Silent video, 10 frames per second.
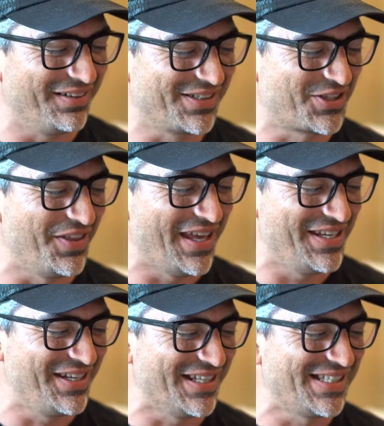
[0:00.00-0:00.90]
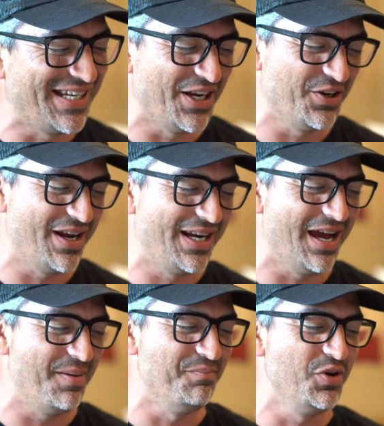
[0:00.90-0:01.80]
so that you can see it. You ready?
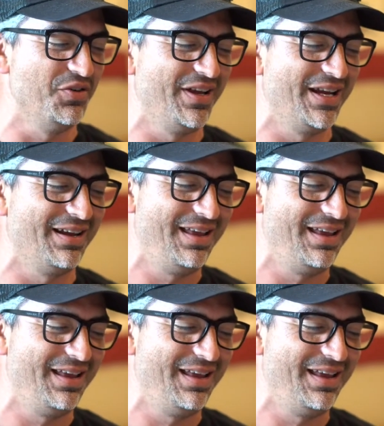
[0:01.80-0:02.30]
I'm moving.